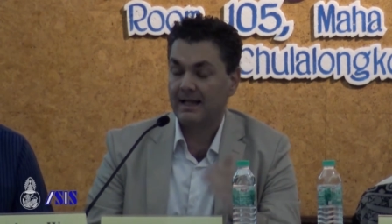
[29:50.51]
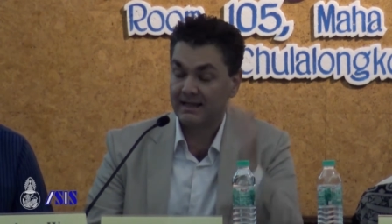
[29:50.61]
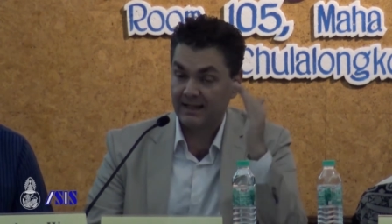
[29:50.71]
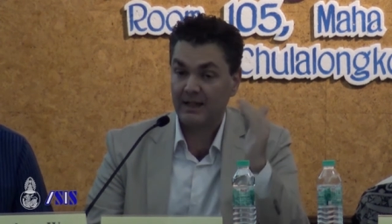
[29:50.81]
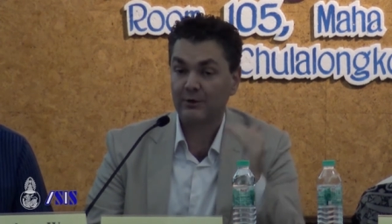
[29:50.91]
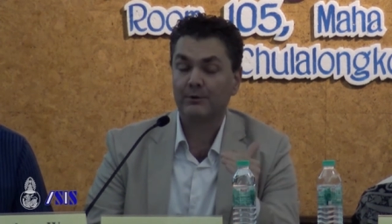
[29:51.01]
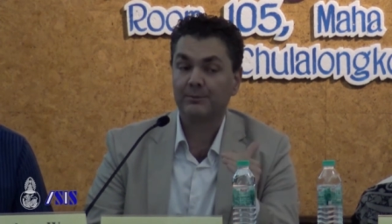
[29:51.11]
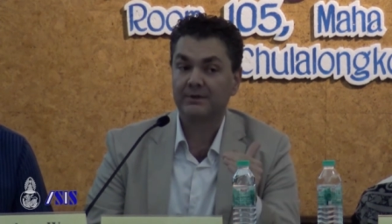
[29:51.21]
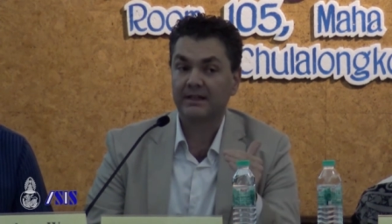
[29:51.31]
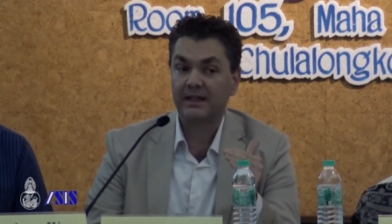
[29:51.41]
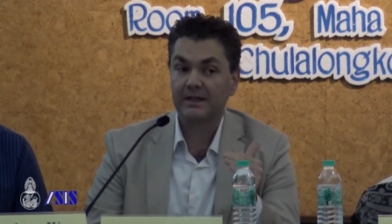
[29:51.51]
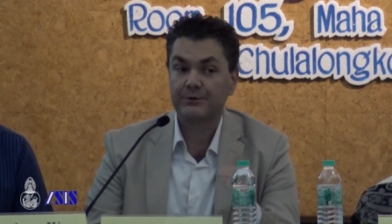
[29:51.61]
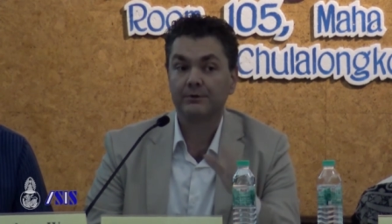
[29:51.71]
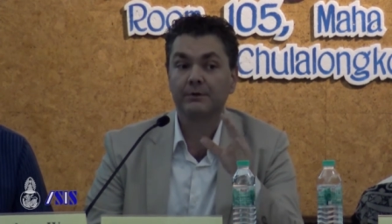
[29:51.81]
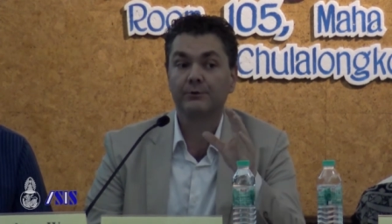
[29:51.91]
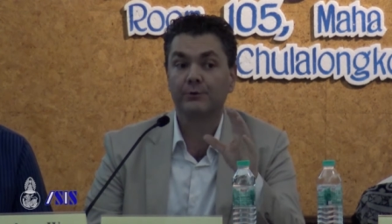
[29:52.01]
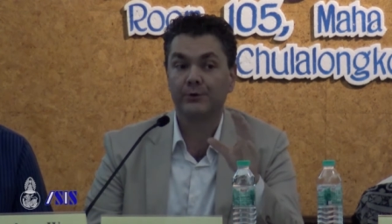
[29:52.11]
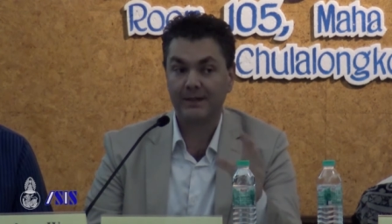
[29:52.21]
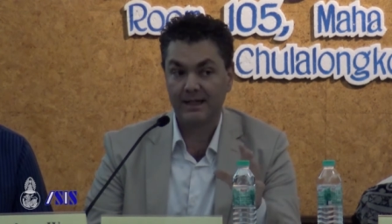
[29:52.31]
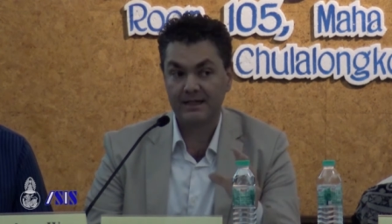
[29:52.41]
The lack of communication
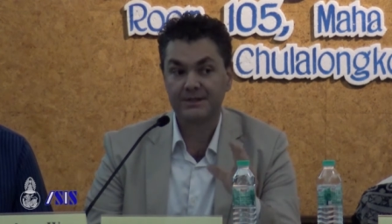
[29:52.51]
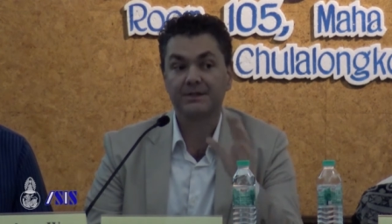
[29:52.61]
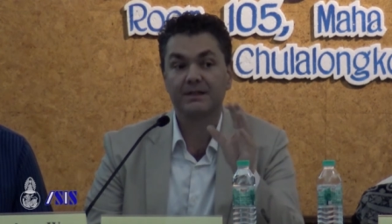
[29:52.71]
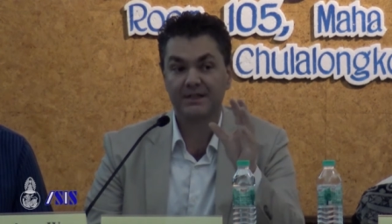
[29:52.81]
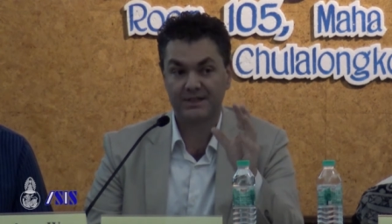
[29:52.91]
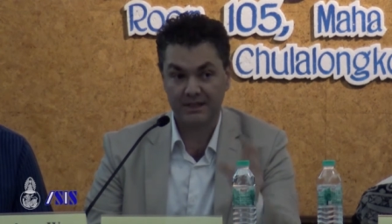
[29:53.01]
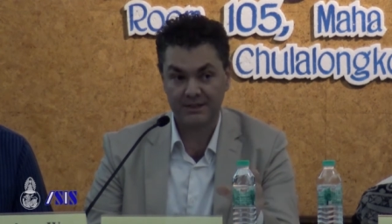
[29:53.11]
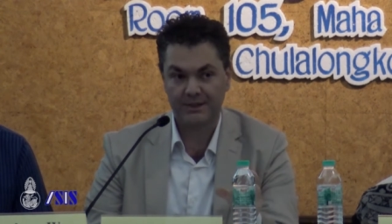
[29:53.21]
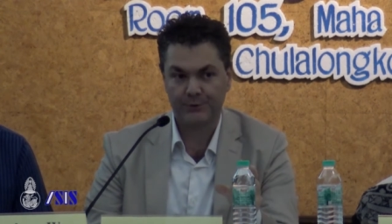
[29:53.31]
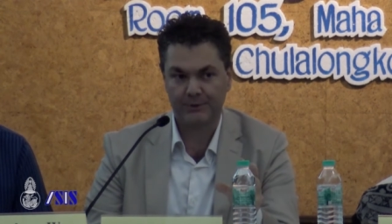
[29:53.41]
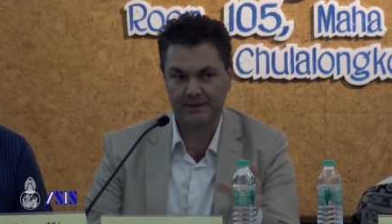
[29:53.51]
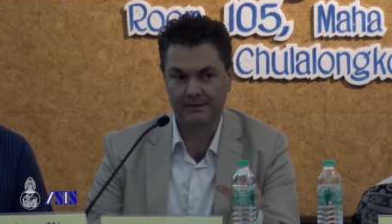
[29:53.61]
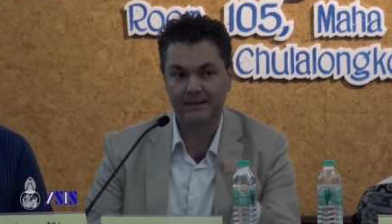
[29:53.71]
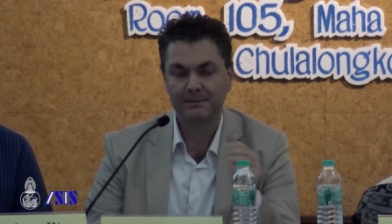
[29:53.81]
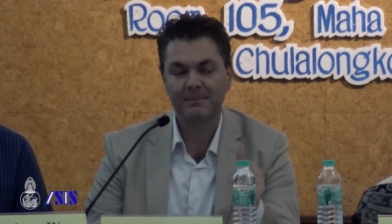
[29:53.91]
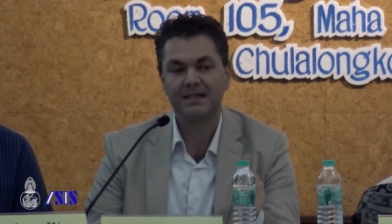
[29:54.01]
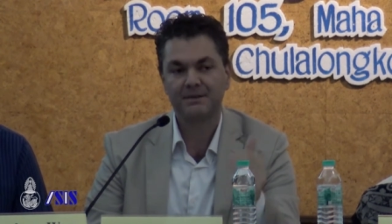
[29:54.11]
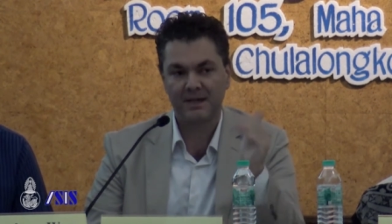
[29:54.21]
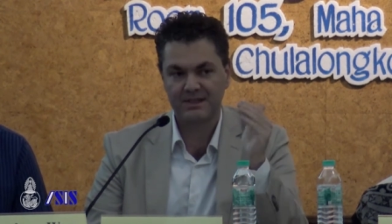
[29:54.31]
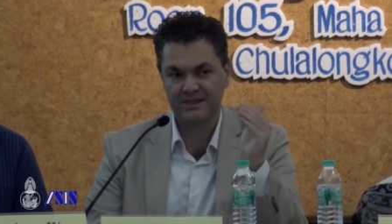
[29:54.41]
creates insecurity. It
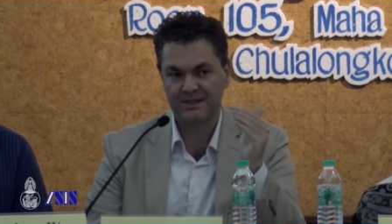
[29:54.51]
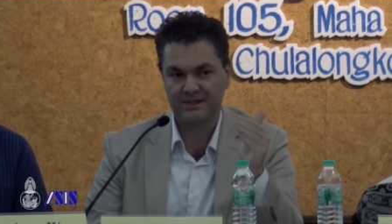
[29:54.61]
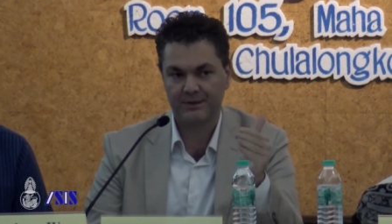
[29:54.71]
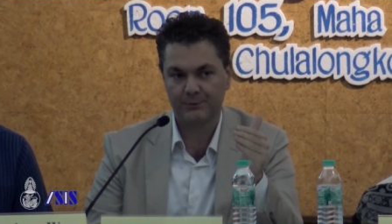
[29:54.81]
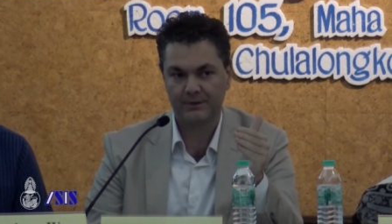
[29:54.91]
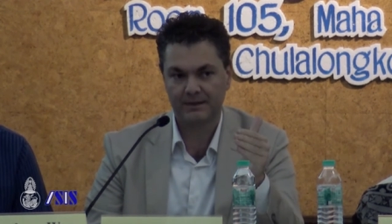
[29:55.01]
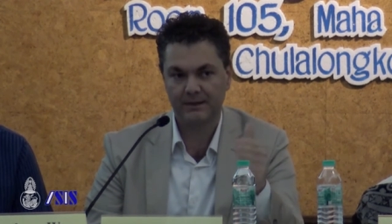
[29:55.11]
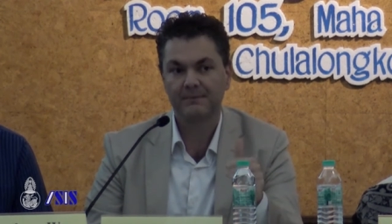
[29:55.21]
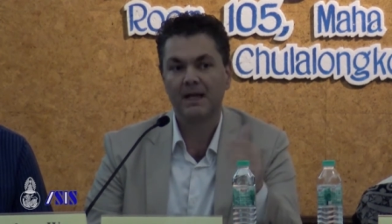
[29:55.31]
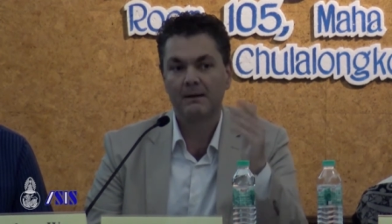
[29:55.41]
maximizes insecurity.